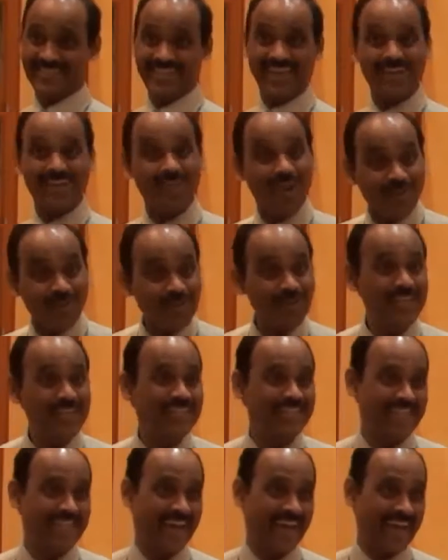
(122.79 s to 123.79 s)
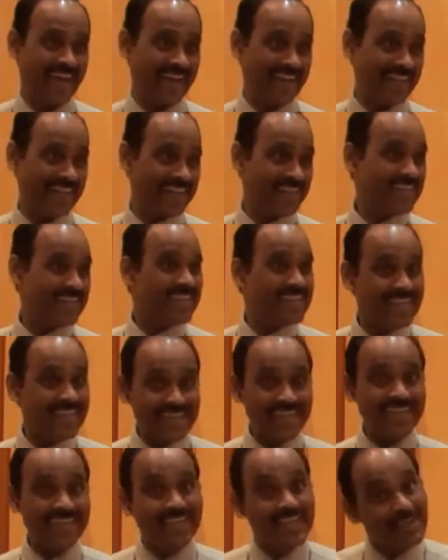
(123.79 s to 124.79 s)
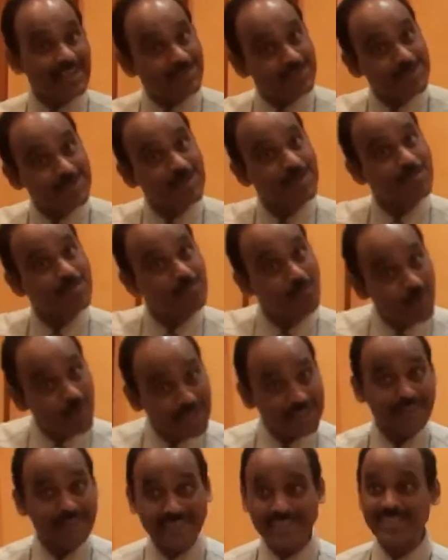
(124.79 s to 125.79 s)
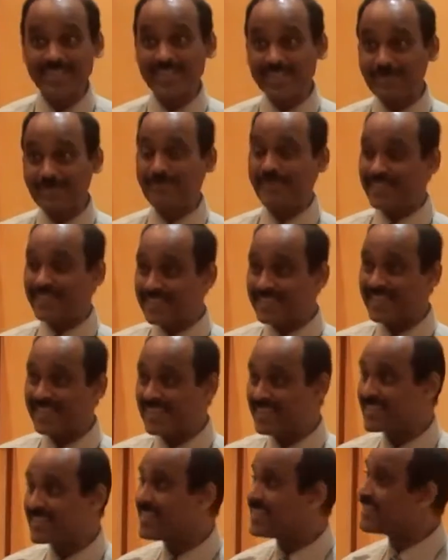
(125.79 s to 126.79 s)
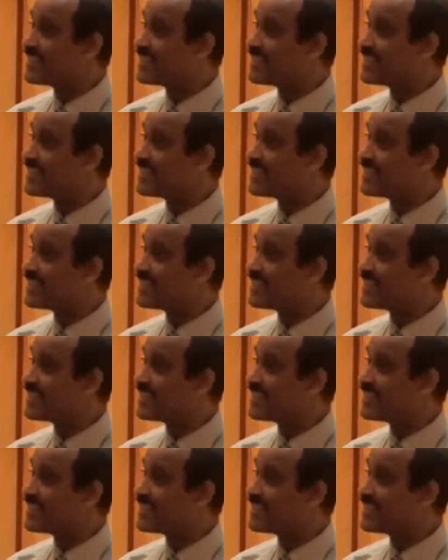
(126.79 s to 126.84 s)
And not only that, he gives motivational speeches